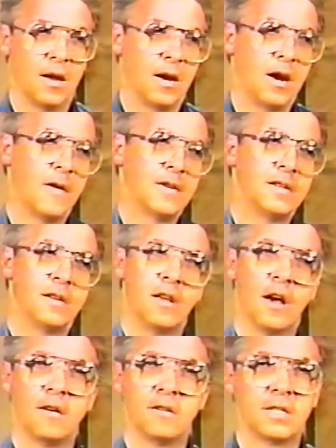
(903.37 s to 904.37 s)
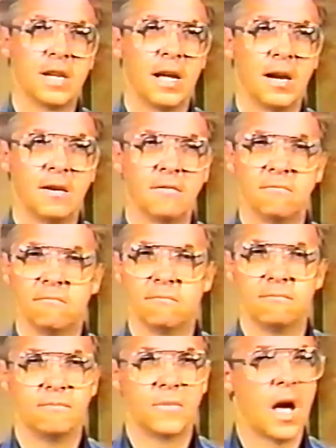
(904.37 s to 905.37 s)
Now, he said, you understand,
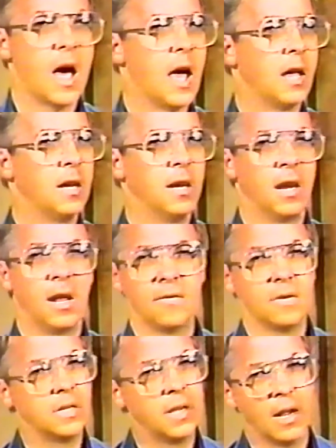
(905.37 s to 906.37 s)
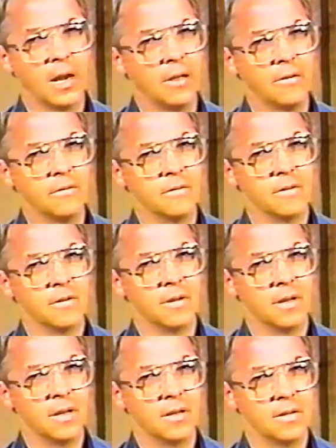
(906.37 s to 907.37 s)
I'd never tell you.
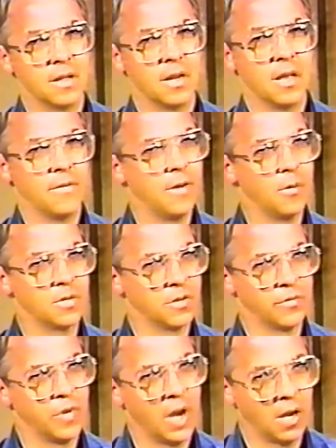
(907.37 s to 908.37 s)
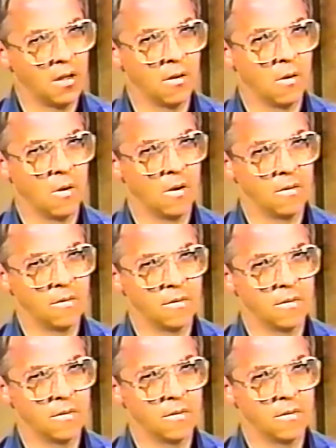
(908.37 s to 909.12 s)
He said, if he was a friend of yours.